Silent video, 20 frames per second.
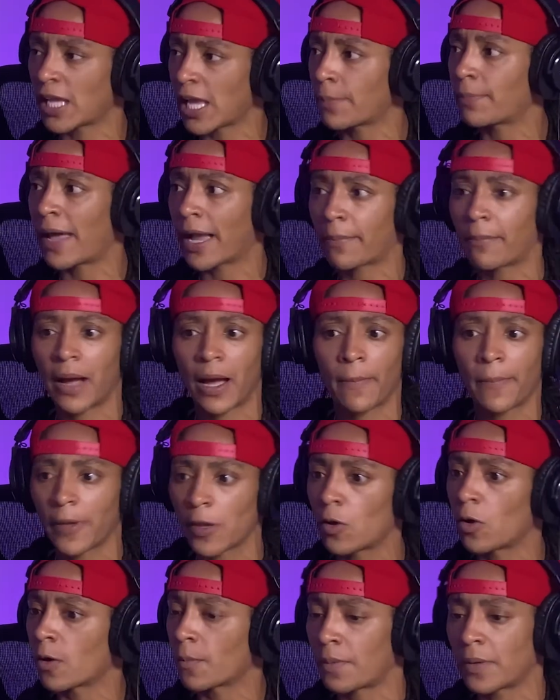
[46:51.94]
take back my
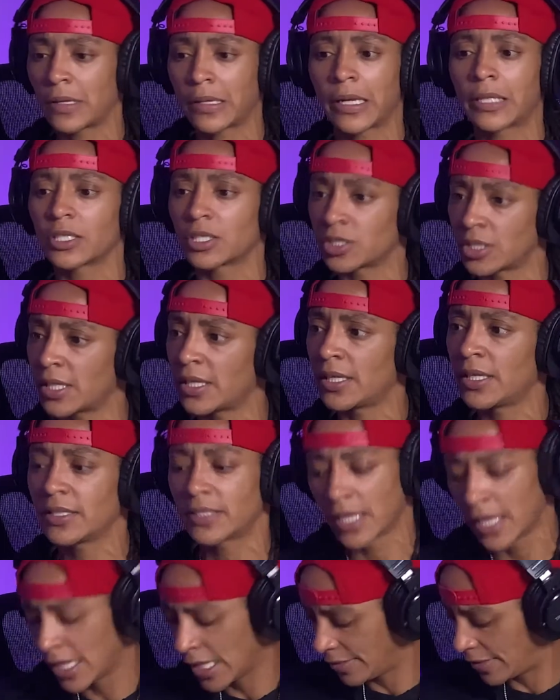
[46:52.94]
PRPS
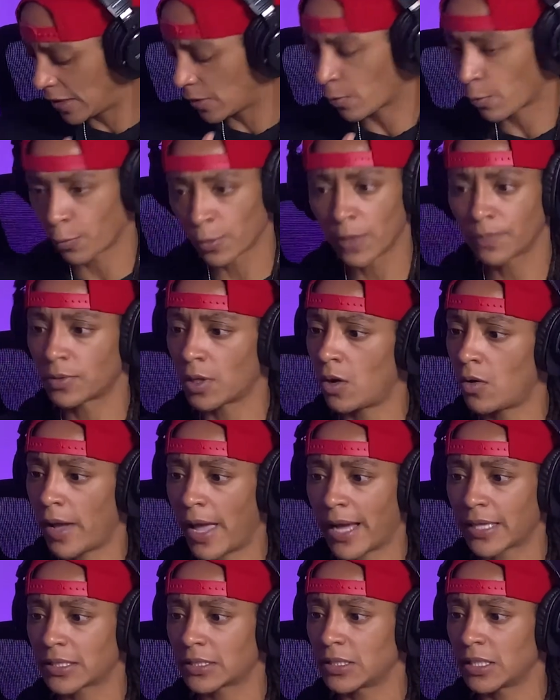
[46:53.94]
jeans that ripped
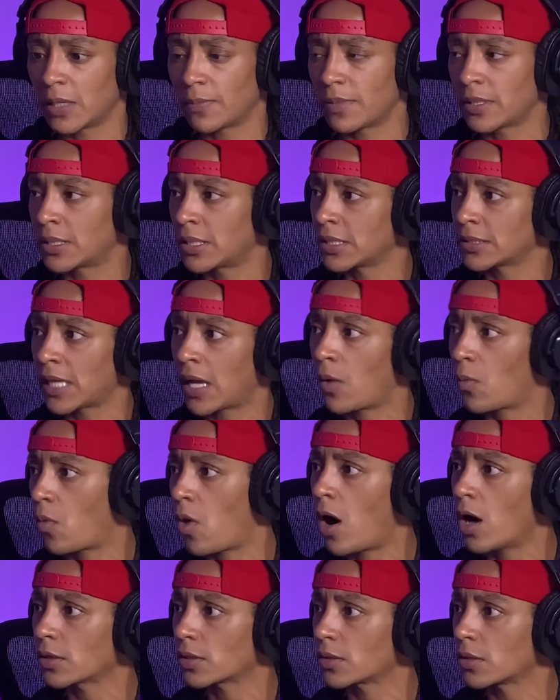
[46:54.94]
on accident because I
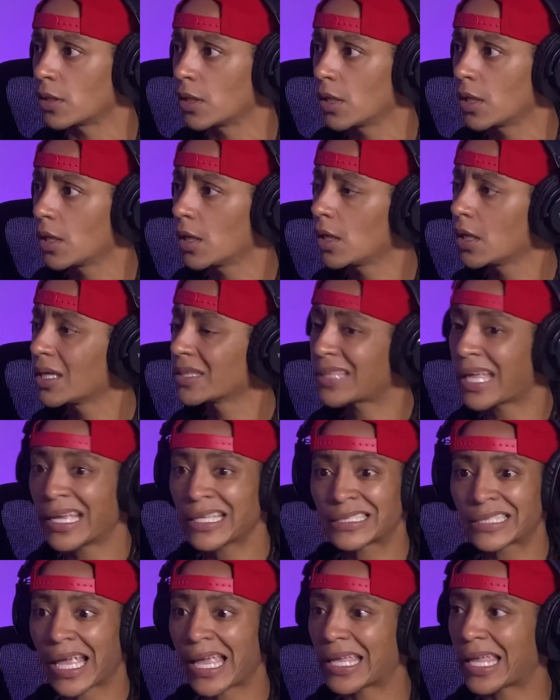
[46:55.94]
walked. They
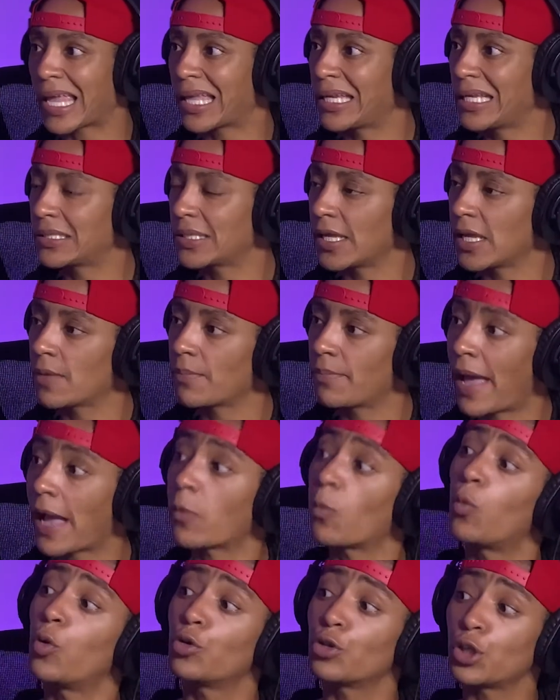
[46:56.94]
take anything
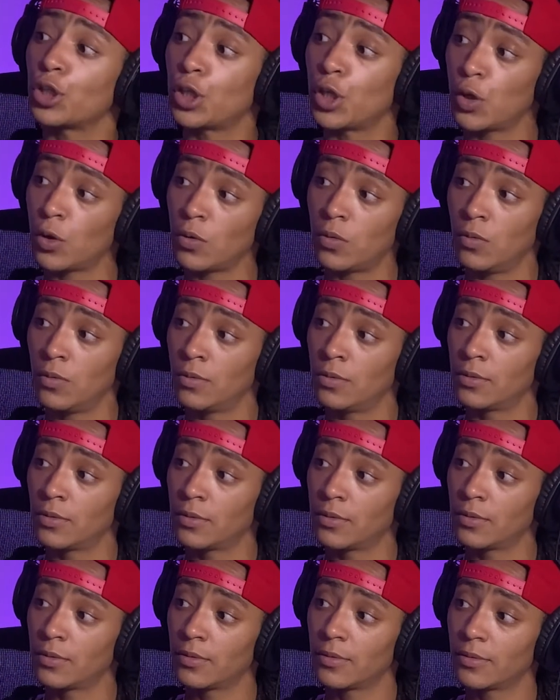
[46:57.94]
back. Will you
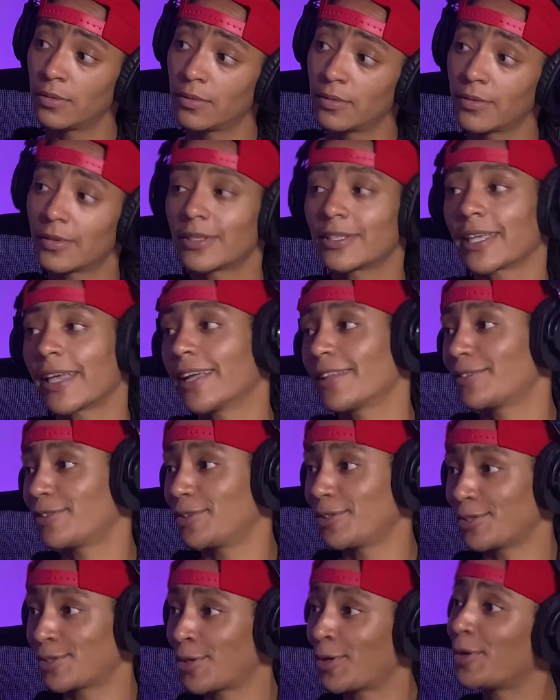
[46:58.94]
take
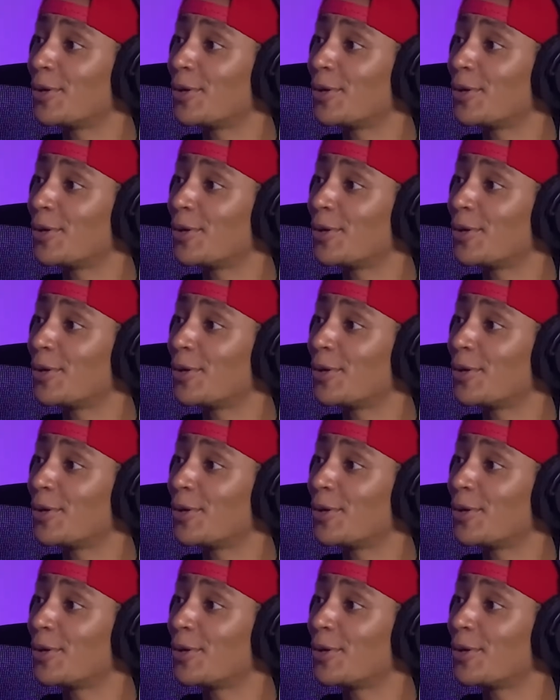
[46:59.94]
this